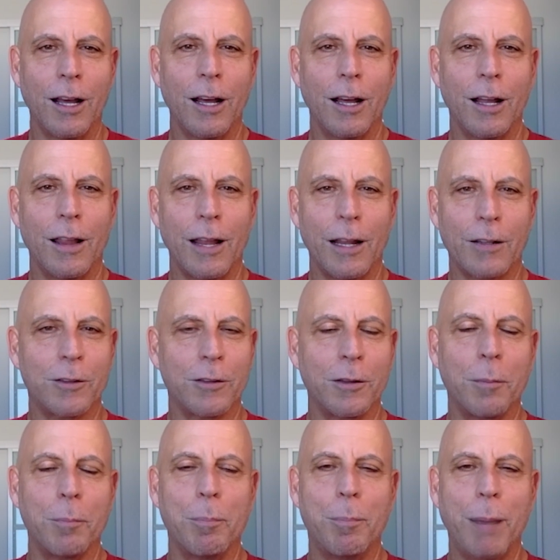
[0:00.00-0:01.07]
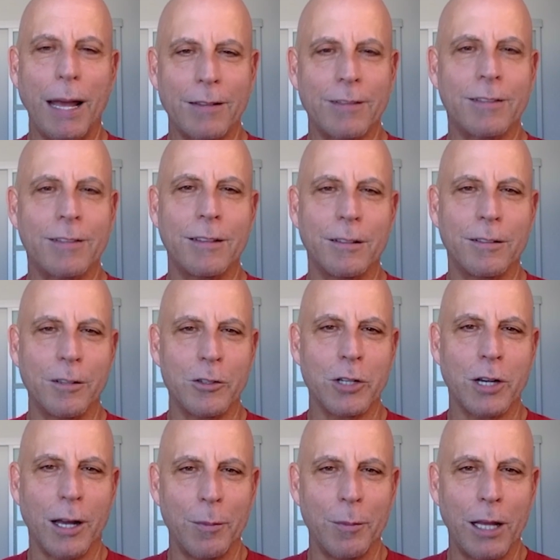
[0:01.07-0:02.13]
that's the best
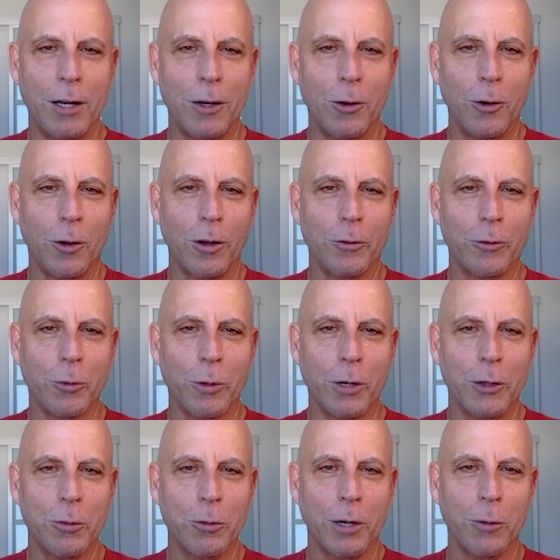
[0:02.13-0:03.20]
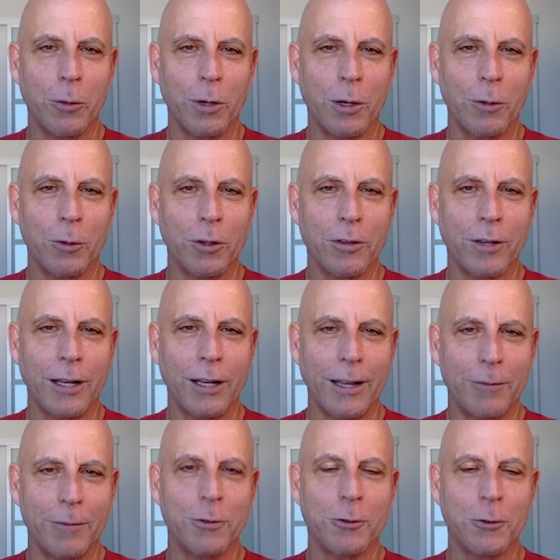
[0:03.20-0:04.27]
decision I made in all of 2021, was I
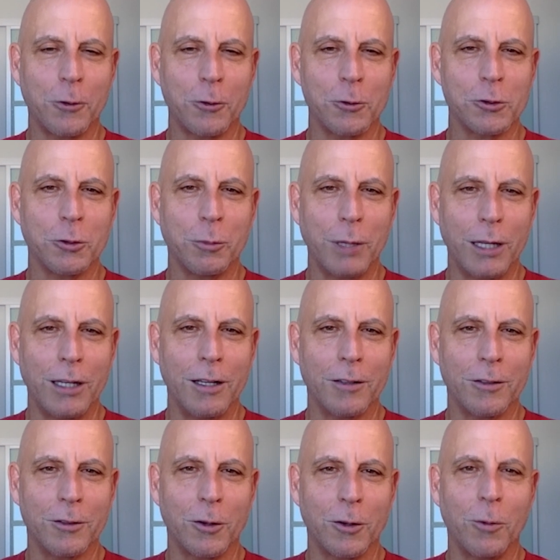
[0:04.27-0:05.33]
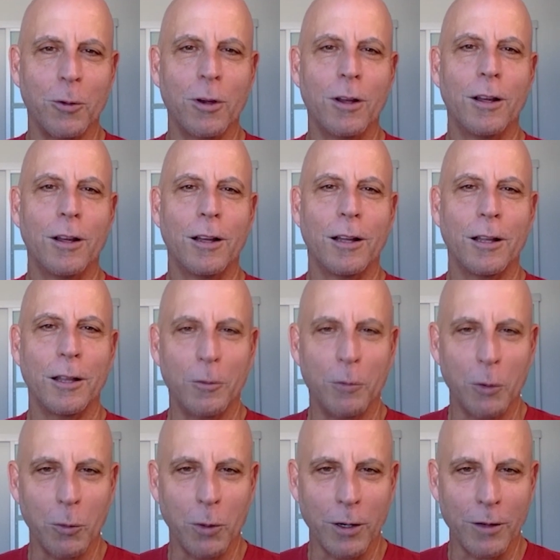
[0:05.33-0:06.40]
left social media. So if
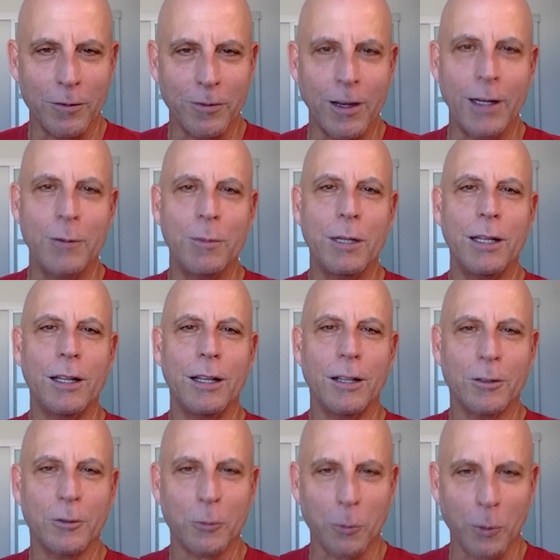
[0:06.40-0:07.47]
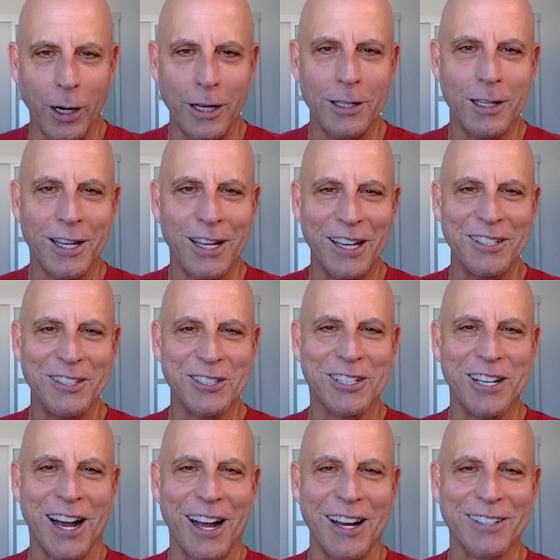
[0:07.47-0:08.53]
you want to find me, it's
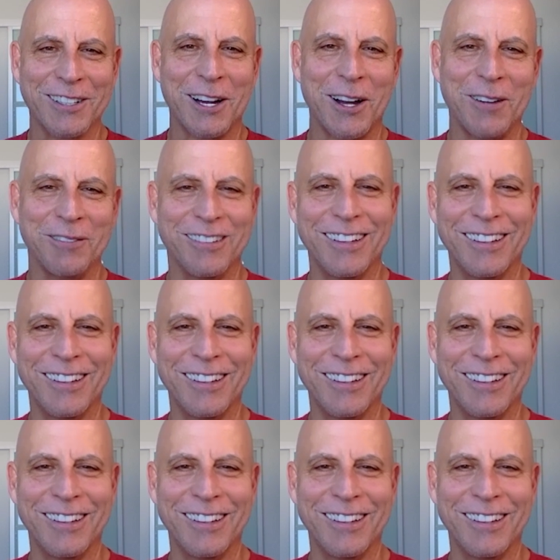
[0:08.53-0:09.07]
randygage.com.